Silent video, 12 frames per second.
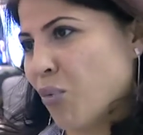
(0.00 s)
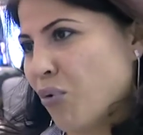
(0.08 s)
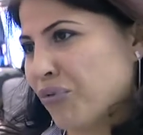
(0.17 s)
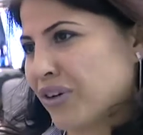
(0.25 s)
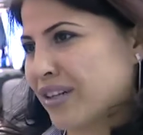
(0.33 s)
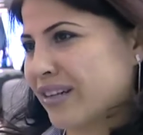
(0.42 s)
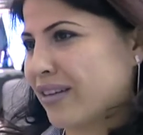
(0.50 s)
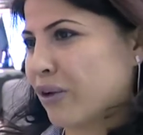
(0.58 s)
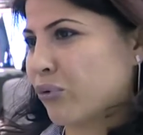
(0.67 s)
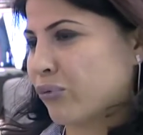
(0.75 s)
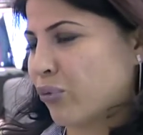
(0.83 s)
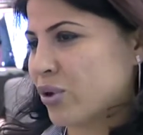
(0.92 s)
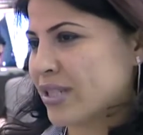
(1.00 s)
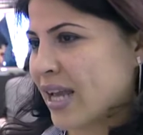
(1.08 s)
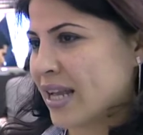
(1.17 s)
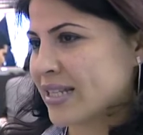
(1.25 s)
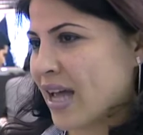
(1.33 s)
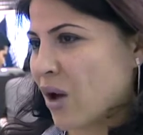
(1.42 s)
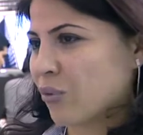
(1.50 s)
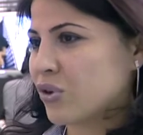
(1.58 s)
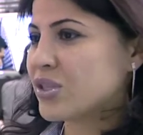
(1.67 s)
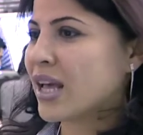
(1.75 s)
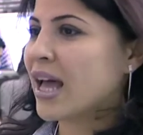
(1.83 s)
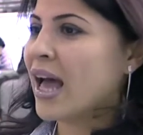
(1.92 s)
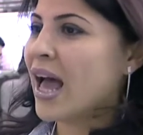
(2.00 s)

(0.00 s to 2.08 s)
over in Qatar for 48 hours,